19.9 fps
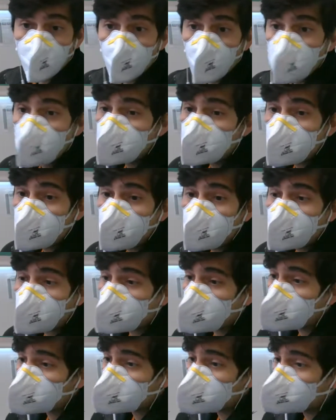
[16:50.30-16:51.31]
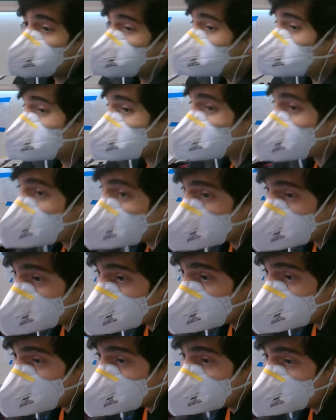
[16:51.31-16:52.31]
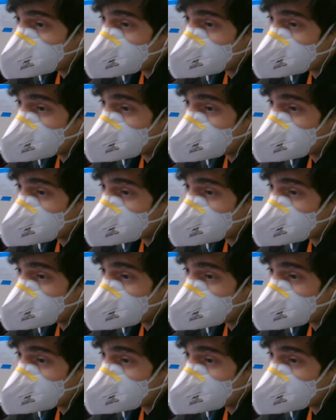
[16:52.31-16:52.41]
Who's going to be the first to choose the category and point